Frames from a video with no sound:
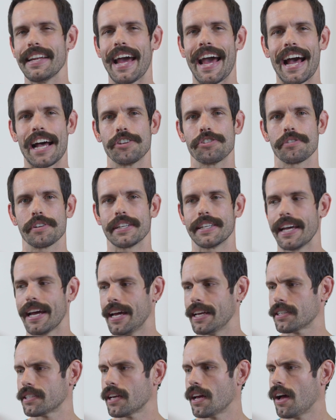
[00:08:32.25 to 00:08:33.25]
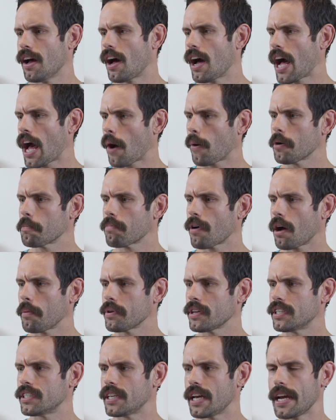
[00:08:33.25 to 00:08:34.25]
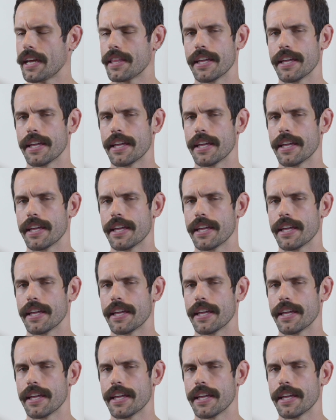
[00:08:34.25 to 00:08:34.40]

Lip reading: to hazard a guess, I would probably say